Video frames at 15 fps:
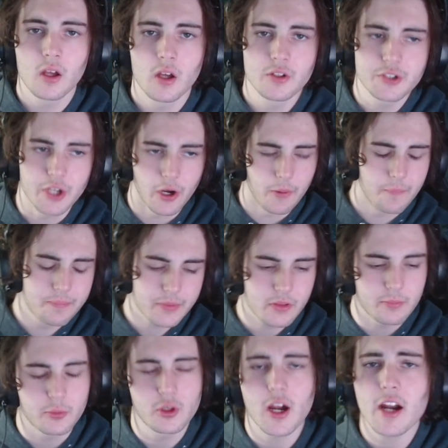So the
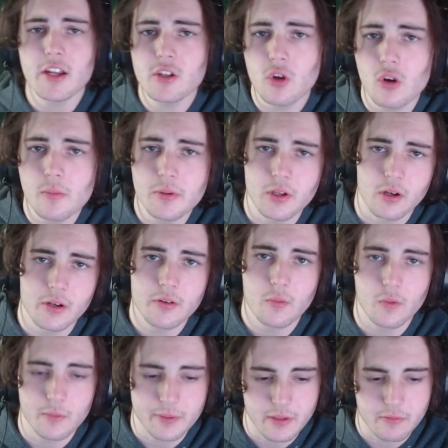Bugatti Tourbillon
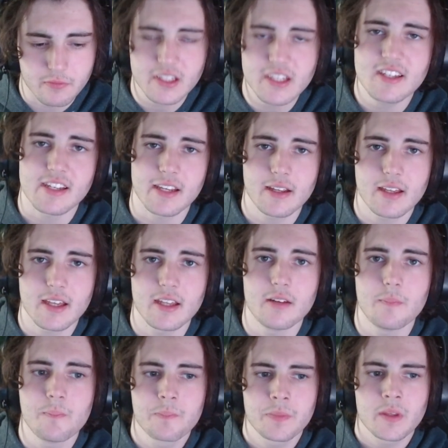will be releasing
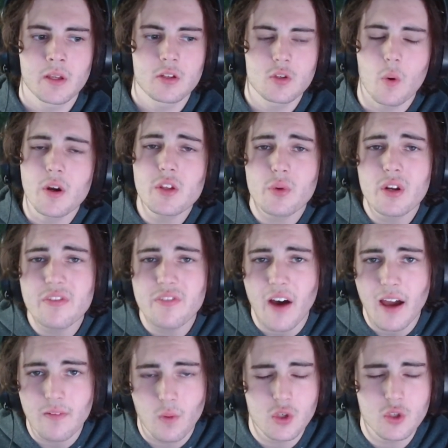in
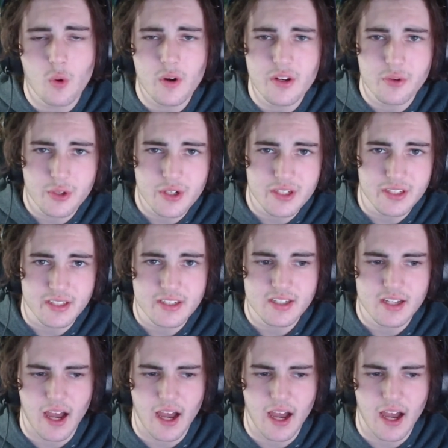2025 or 2026.